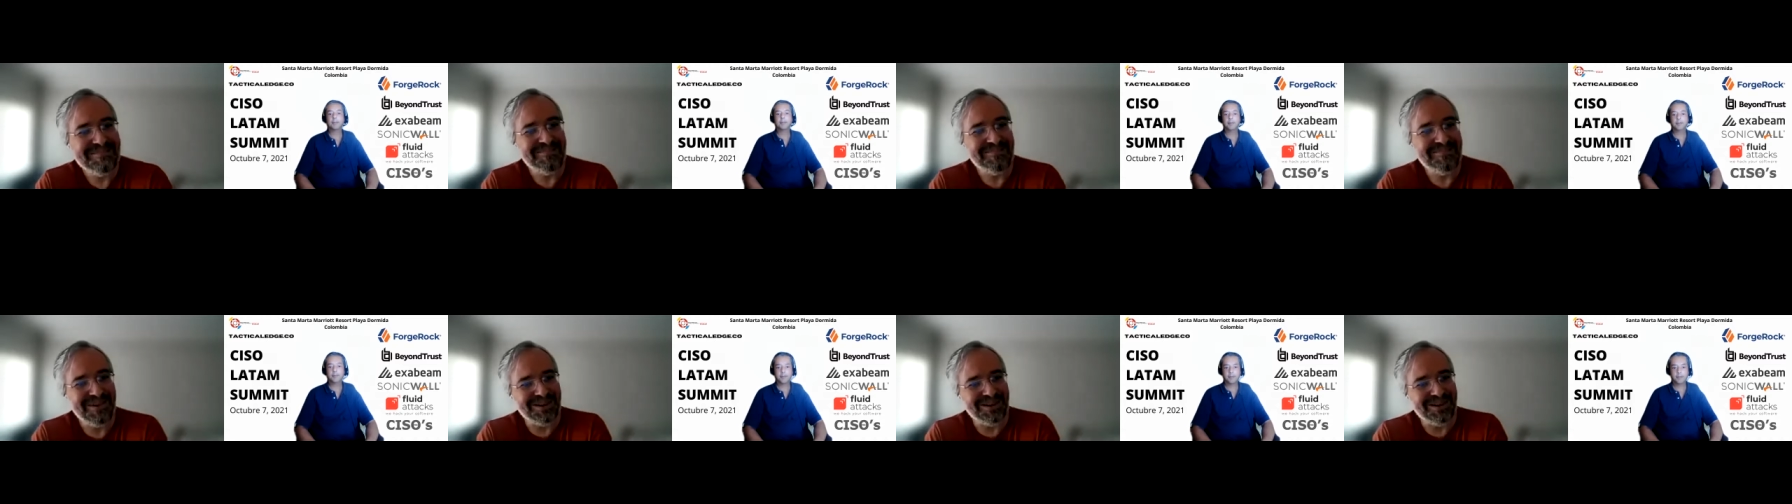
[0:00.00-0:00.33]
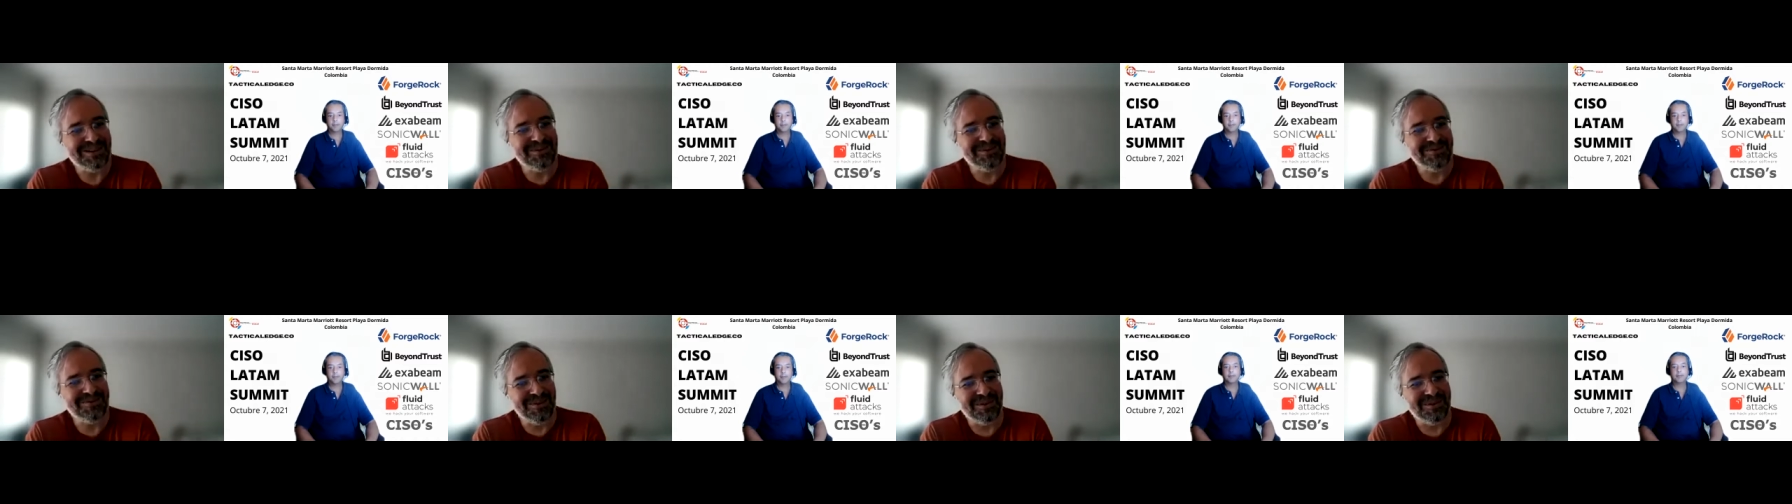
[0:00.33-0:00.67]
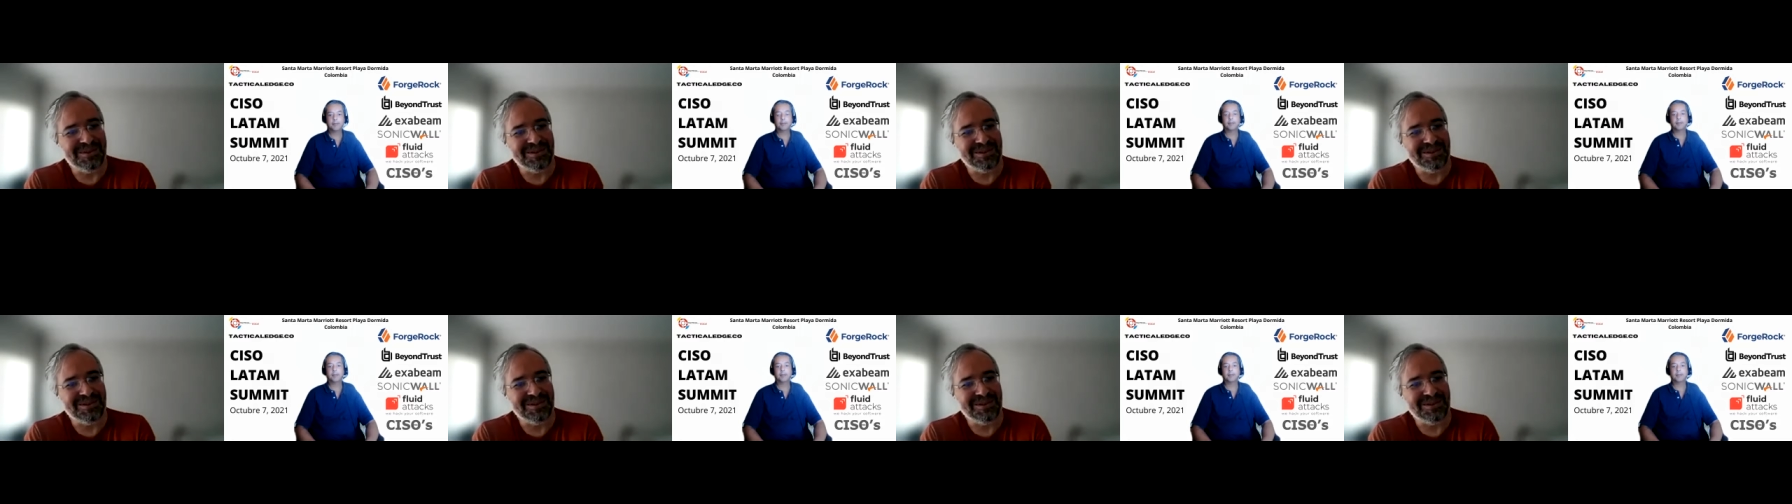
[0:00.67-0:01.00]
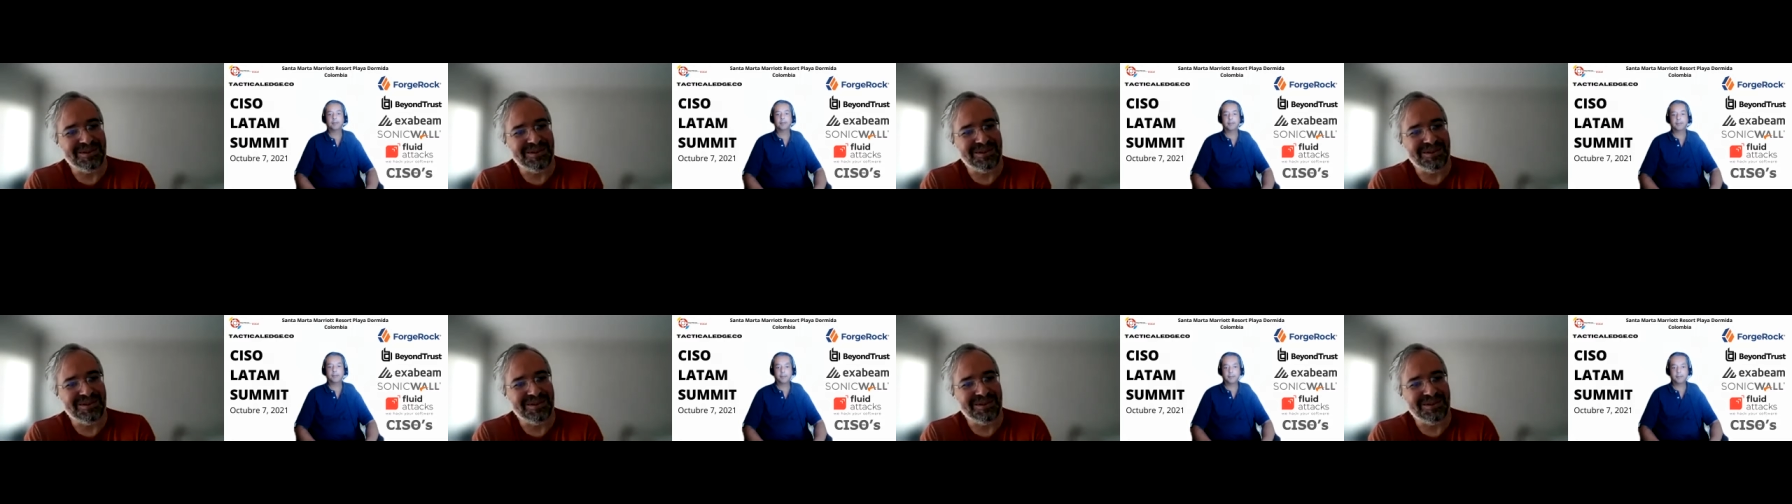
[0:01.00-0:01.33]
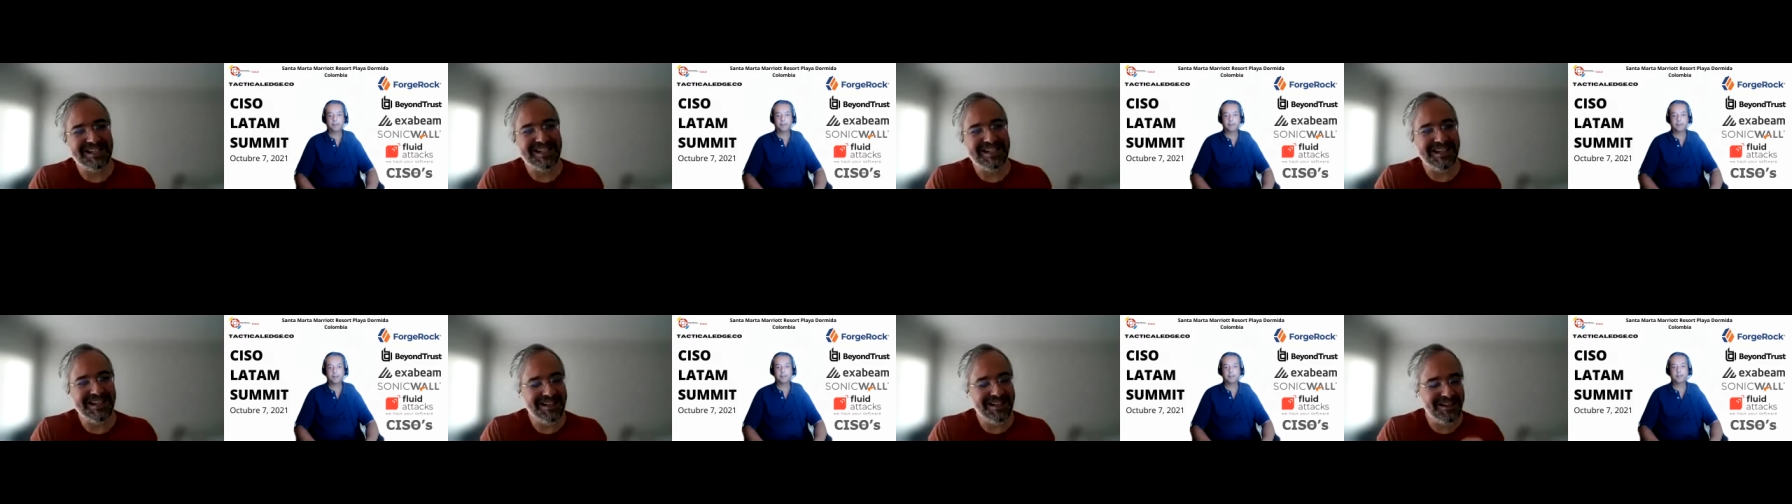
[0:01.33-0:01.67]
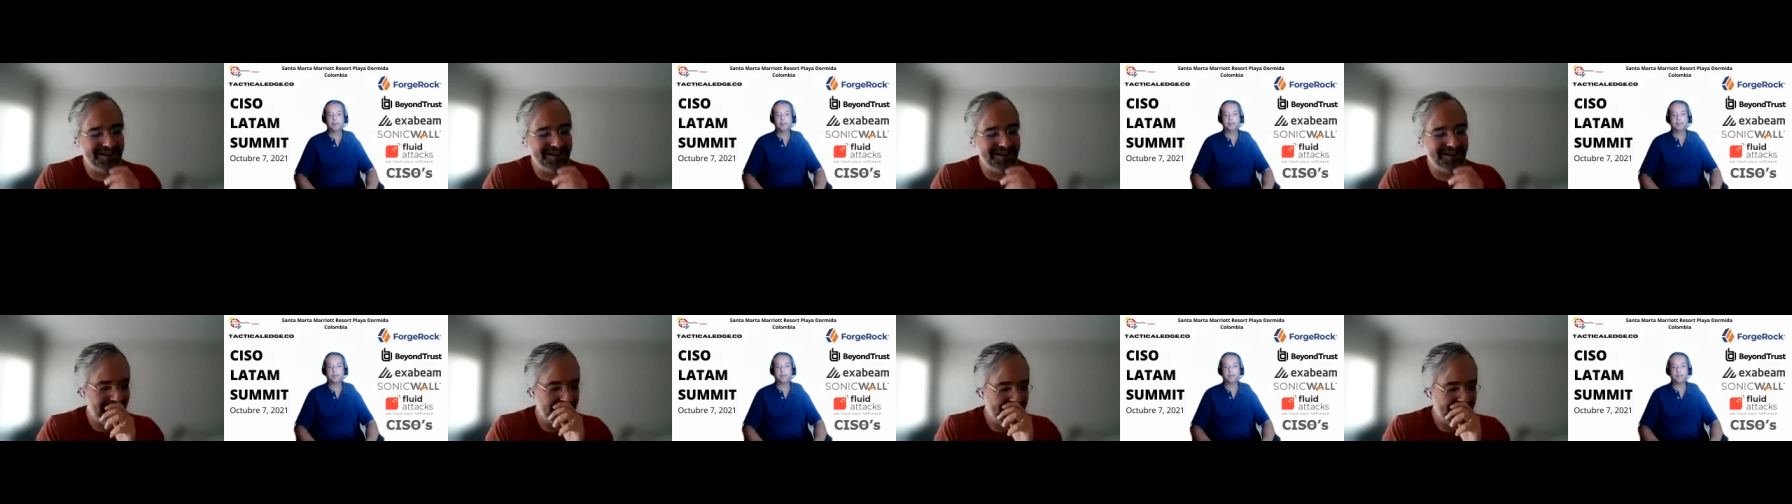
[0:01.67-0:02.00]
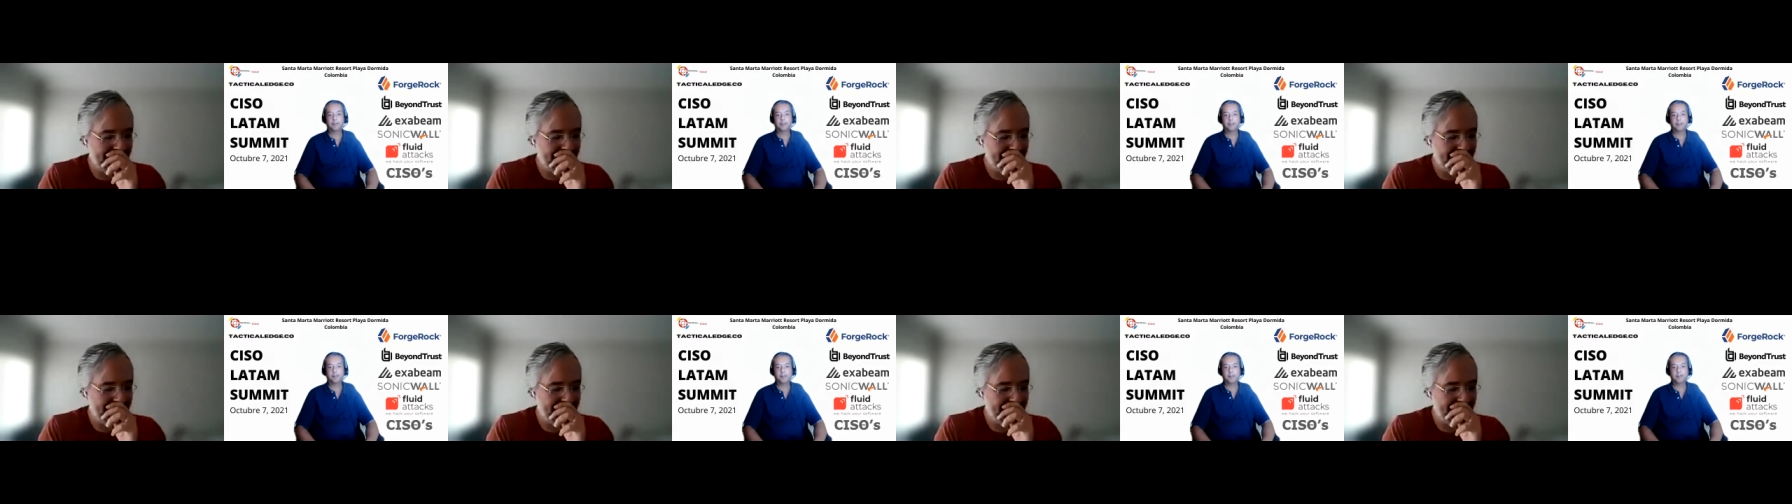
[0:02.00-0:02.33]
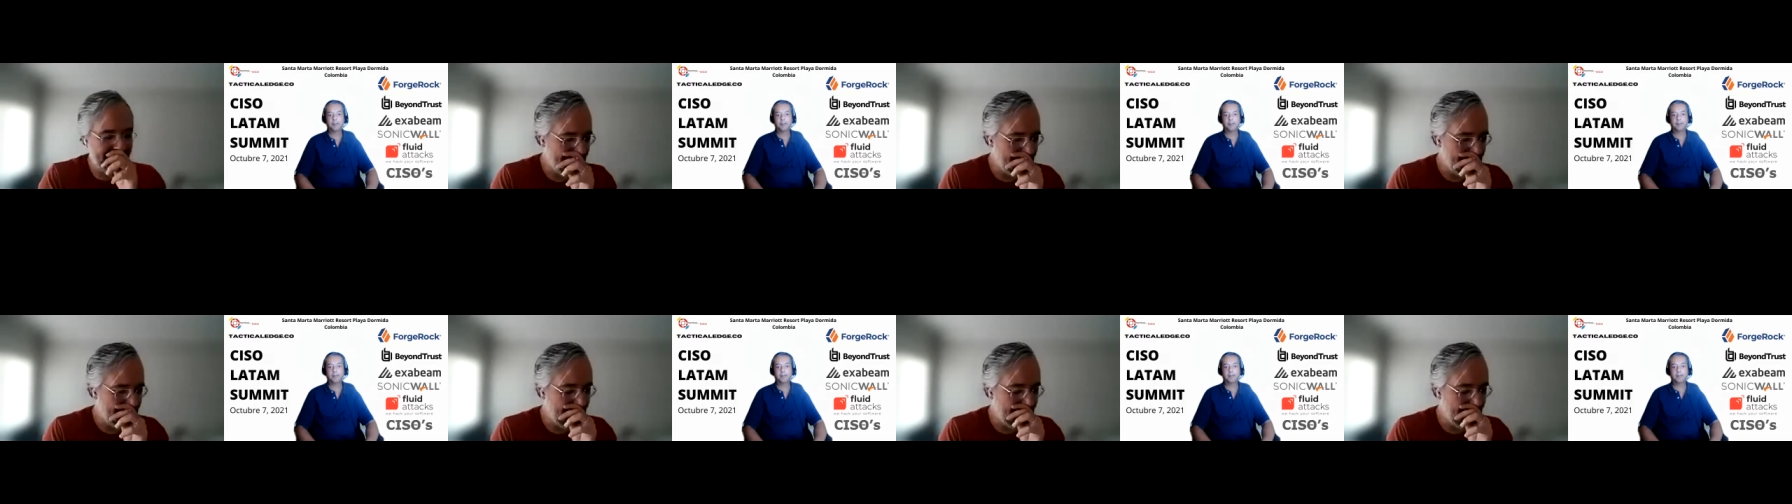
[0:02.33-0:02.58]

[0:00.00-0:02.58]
product focused organization inside the enterprise, right?